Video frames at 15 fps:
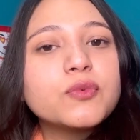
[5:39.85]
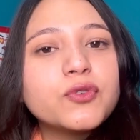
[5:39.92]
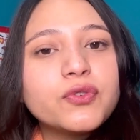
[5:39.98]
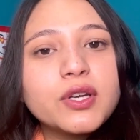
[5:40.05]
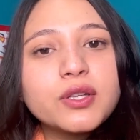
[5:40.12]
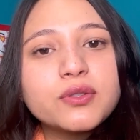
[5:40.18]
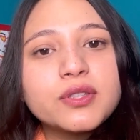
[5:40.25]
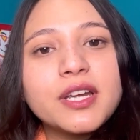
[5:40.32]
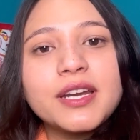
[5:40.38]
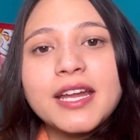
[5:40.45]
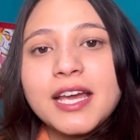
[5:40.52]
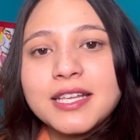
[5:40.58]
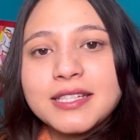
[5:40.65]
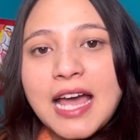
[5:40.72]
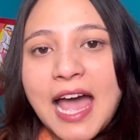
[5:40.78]
Moving to the
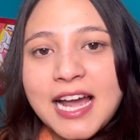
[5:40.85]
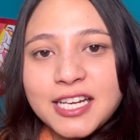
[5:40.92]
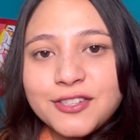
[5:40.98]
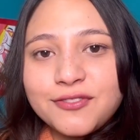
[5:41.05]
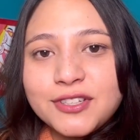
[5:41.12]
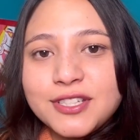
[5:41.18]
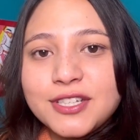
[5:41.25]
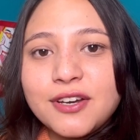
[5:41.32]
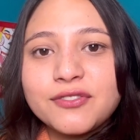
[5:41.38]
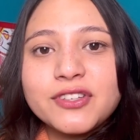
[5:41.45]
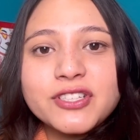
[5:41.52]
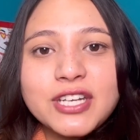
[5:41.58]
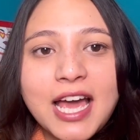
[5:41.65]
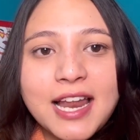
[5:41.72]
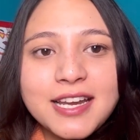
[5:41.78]
next activity of the
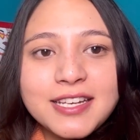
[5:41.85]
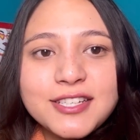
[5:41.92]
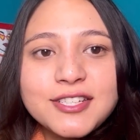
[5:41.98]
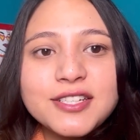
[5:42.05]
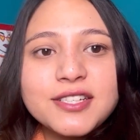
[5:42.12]
challenge.